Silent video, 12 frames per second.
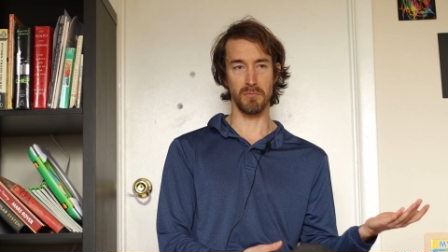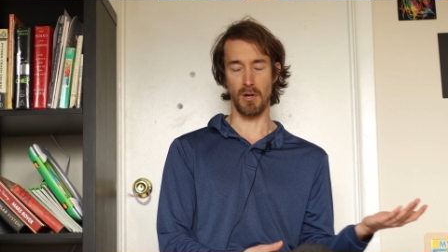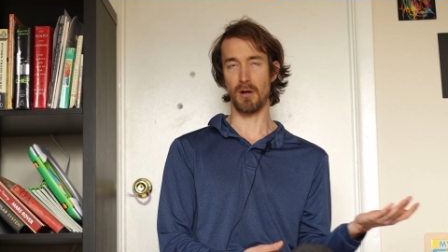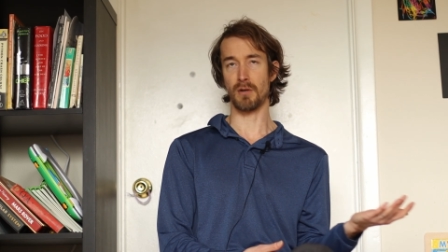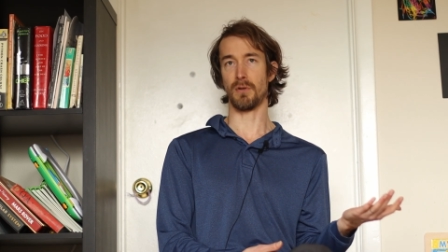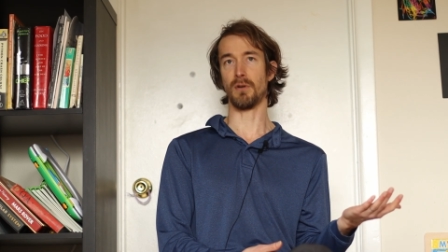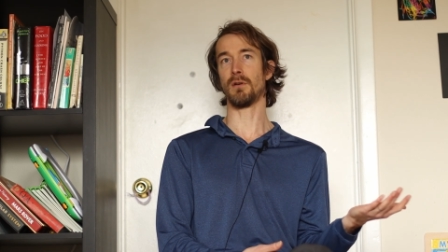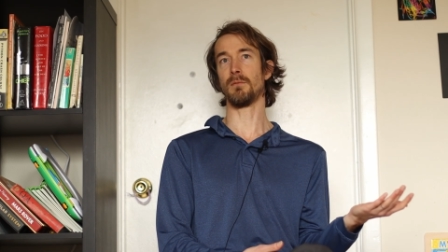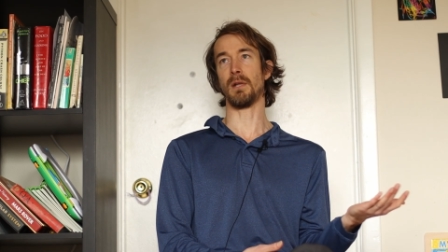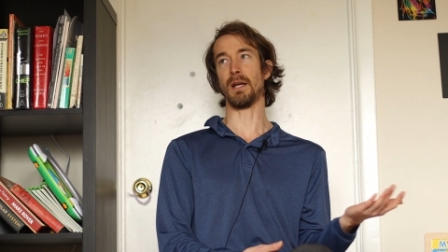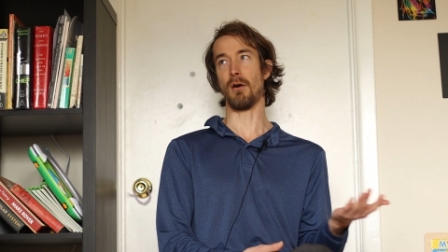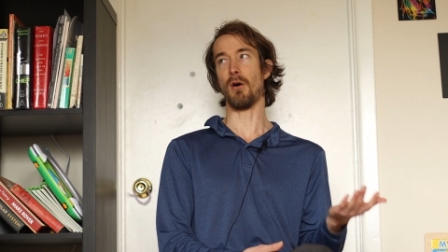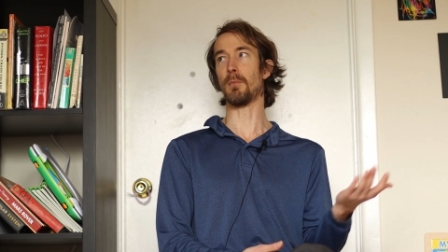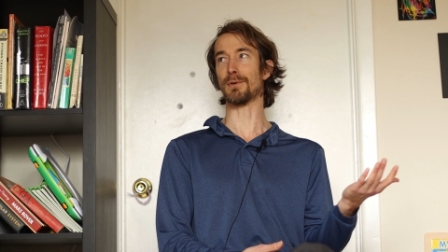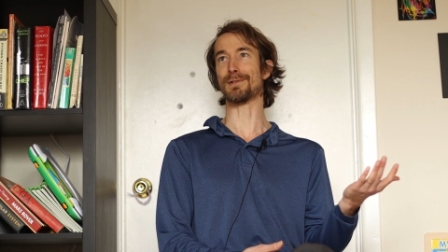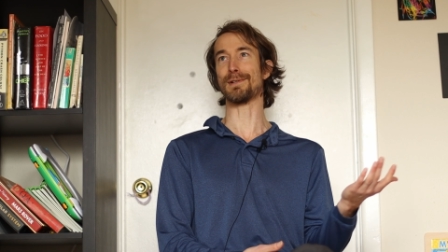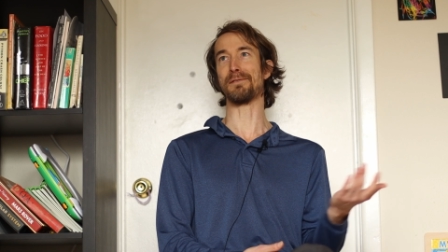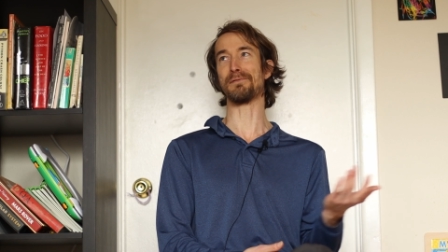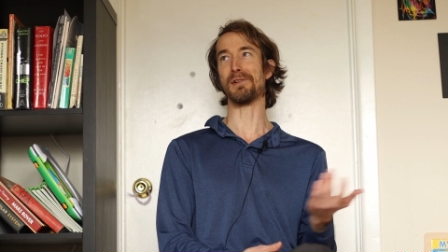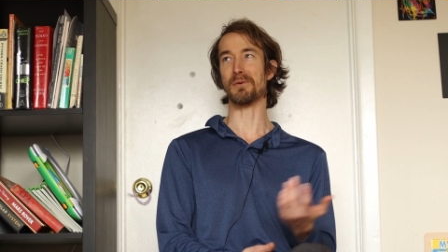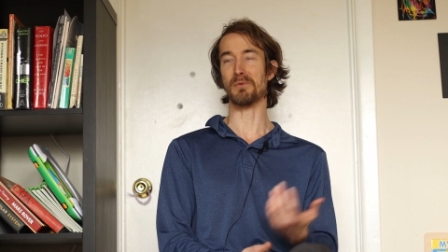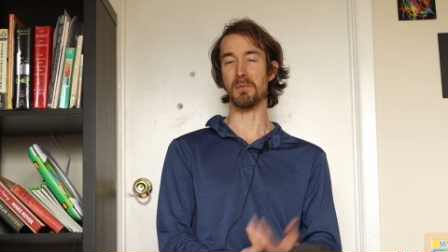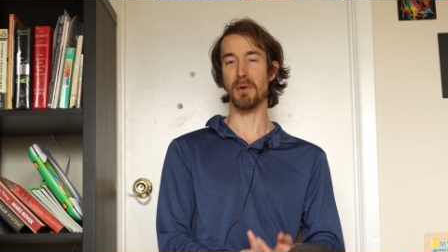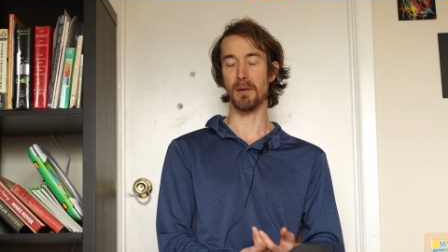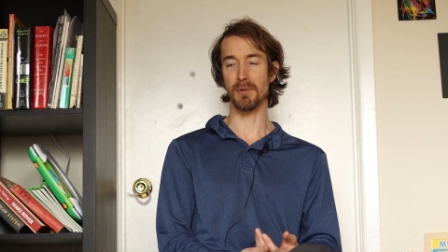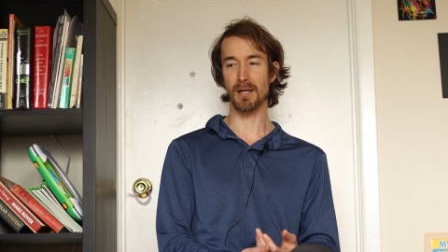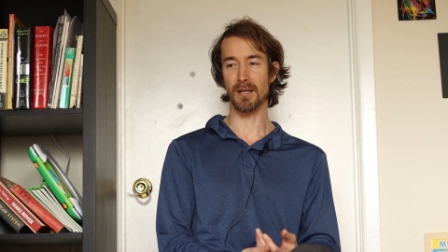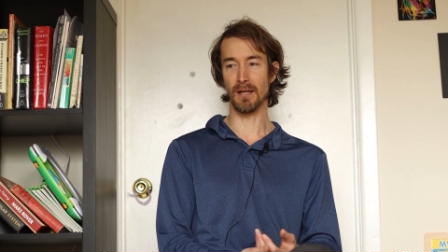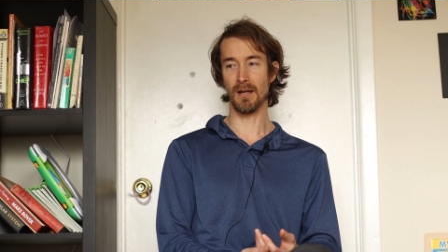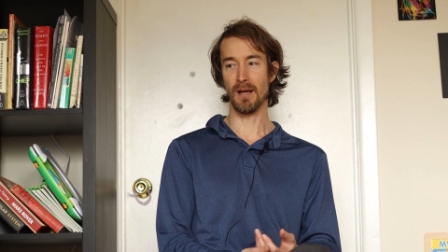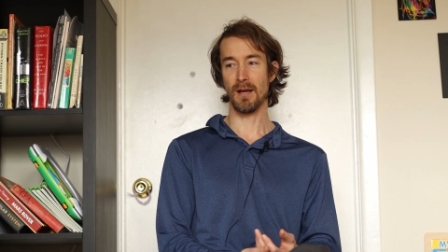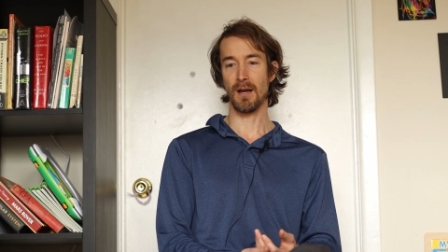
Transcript: long-term, like almost lifelong Republican,